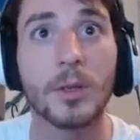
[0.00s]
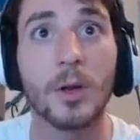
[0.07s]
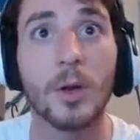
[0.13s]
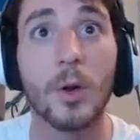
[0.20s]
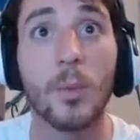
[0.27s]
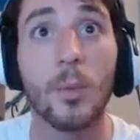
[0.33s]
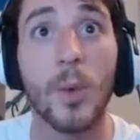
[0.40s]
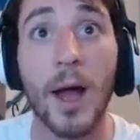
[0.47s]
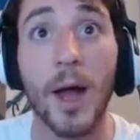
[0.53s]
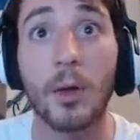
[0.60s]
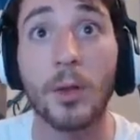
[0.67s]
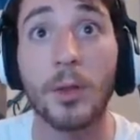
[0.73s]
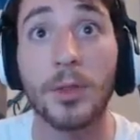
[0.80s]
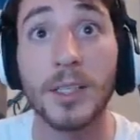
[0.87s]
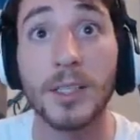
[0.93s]
Wow,
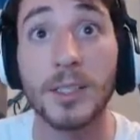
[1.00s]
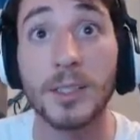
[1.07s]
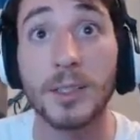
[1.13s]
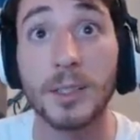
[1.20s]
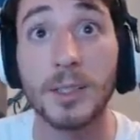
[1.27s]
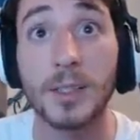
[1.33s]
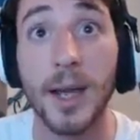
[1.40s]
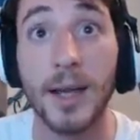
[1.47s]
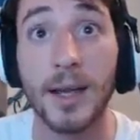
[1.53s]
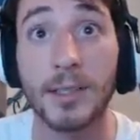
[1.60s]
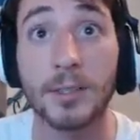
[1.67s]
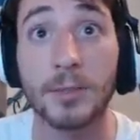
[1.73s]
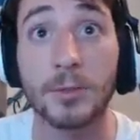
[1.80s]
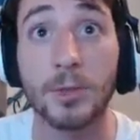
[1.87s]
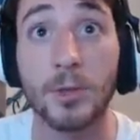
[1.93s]
these guys
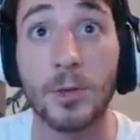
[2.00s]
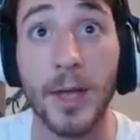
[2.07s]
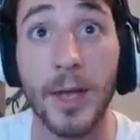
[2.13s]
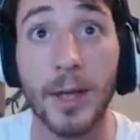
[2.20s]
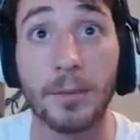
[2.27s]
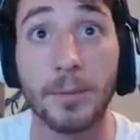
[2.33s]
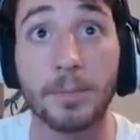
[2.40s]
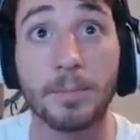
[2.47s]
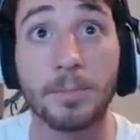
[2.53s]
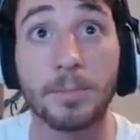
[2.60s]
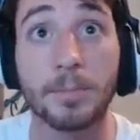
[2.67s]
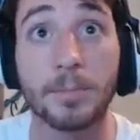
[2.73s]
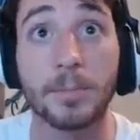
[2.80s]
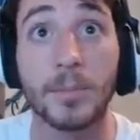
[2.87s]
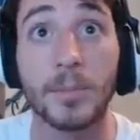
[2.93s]
are real mad.
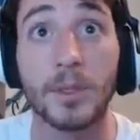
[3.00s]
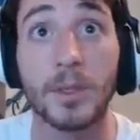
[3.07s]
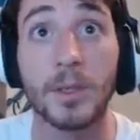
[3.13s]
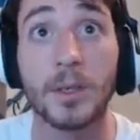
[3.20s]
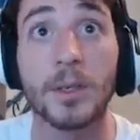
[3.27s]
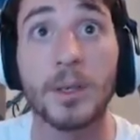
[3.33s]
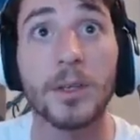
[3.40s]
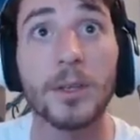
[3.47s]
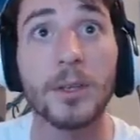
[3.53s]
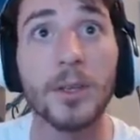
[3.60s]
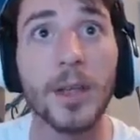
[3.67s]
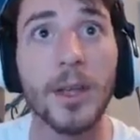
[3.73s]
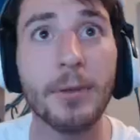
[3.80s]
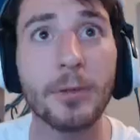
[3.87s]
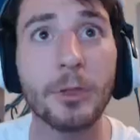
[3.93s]
They're
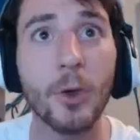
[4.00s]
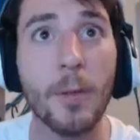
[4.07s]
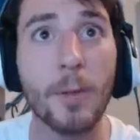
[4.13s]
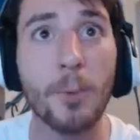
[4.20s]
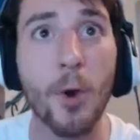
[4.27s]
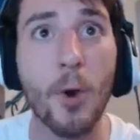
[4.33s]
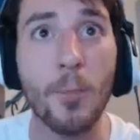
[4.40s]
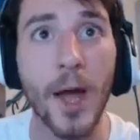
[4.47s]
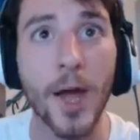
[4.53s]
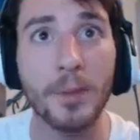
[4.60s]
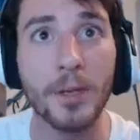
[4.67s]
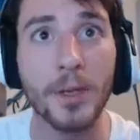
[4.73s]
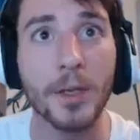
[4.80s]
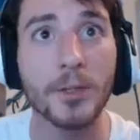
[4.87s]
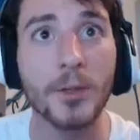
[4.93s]
like throwing poop at
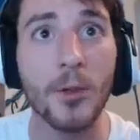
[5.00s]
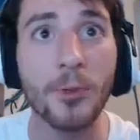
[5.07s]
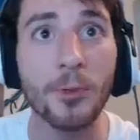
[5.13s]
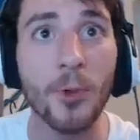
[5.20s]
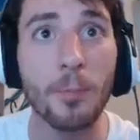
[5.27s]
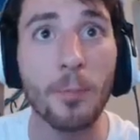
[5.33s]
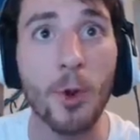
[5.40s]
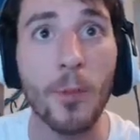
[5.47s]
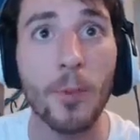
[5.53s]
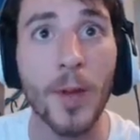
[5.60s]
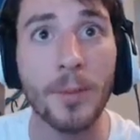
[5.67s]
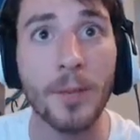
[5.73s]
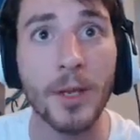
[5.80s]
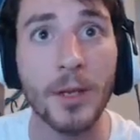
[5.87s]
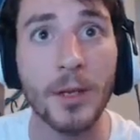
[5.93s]
me. Don't throw poop at
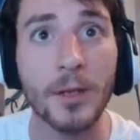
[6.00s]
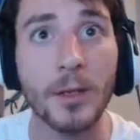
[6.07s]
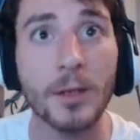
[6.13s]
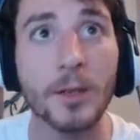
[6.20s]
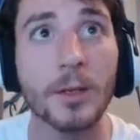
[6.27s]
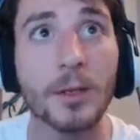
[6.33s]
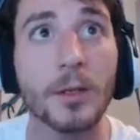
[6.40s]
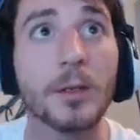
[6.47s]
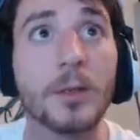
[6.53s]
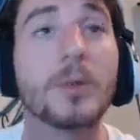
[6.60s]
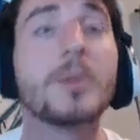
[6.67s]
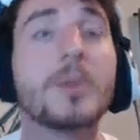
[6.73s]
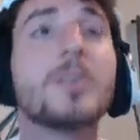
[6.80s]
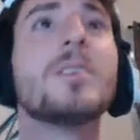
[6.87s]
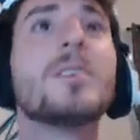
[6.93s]
me.
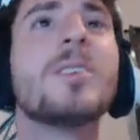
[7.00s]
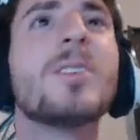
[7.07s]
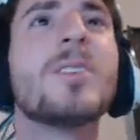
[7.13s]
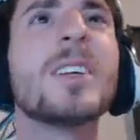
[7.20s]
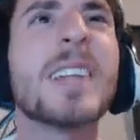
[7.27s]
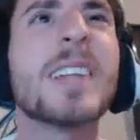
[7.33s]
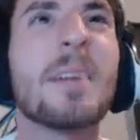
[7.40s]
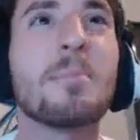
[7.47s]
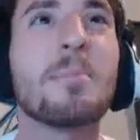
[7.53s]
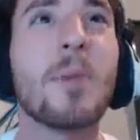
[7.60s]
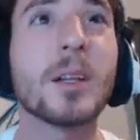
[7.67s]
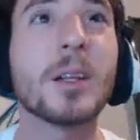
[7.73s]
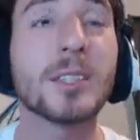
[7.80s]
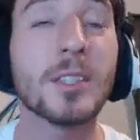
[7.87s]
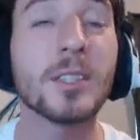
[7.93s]
What is that?
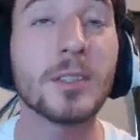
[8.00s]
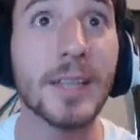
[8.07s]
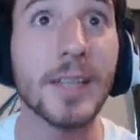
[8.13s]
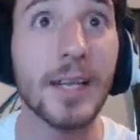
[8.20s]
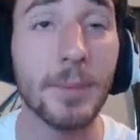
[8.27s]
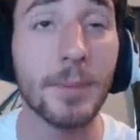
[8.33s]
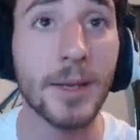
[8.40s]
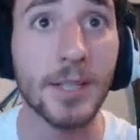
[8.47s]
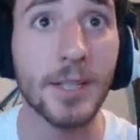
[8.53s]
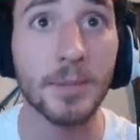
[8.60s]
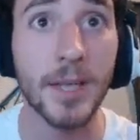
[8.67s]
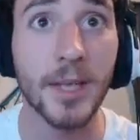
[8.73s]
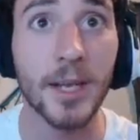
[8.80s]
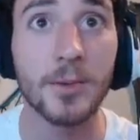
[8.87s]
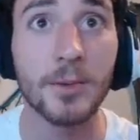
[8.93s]
Monster database
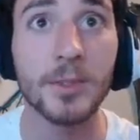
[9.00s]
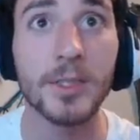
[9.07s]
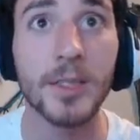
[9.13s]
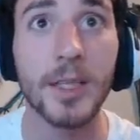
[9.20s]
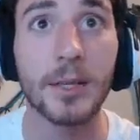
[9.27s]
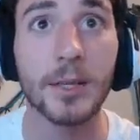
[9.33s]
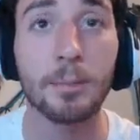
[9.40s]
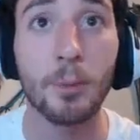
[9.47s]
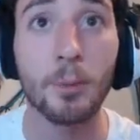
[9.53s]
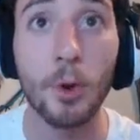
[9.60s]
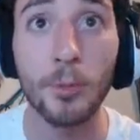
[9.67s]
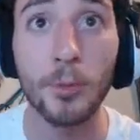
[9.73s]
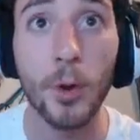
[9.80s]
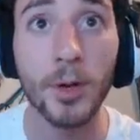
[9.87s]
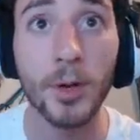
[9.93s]
updated. What is it, like the poop
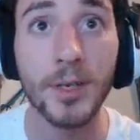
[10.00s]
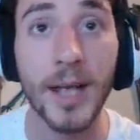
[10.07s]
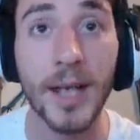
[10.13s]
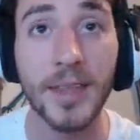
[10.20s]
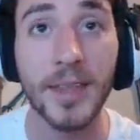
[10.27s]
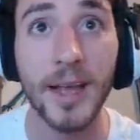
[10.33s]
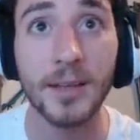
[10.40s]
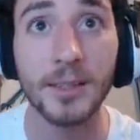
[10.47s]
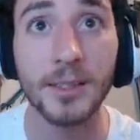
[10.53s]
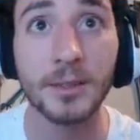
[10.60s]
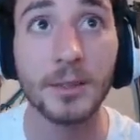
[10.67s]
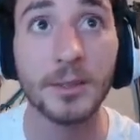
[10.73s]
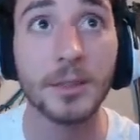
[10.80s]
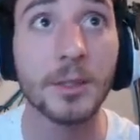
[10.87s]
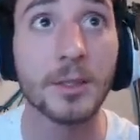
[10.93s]
thrower 9000?
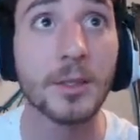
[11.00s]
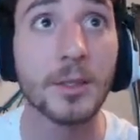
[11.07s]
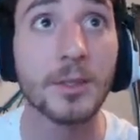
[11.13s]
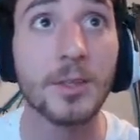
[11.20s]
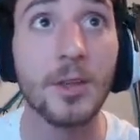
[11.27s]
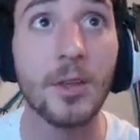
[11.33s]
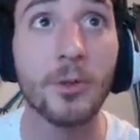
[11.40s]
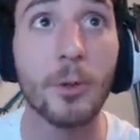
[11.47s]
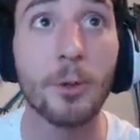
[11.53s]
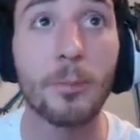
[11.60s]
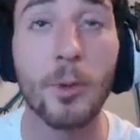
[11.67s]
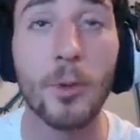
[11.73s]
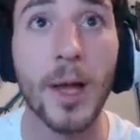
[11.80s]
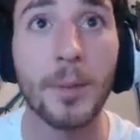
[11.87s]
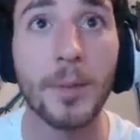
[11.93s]
Don't throw
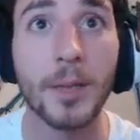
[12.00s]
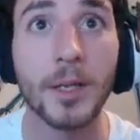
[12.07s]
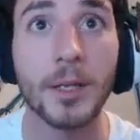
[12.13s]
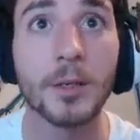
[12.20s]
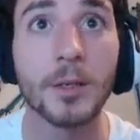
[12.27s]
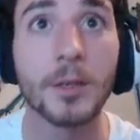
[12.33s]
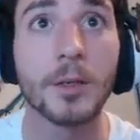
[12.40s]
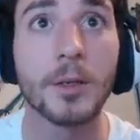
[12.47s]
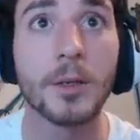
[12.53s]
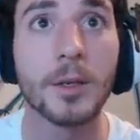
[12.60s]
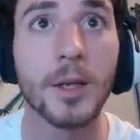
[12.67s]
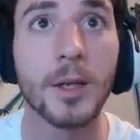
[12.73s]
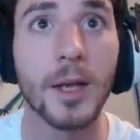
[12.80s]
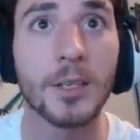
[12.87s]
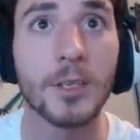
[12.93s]
poop at me.
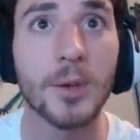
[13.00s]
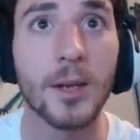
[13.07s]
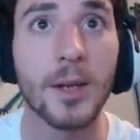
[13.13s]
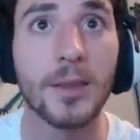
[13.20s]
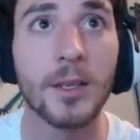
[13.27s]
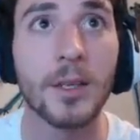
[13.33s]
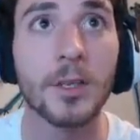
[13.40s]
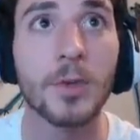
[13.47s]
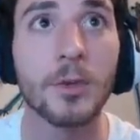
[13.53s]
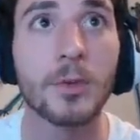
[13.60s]
I didn't do anything to you.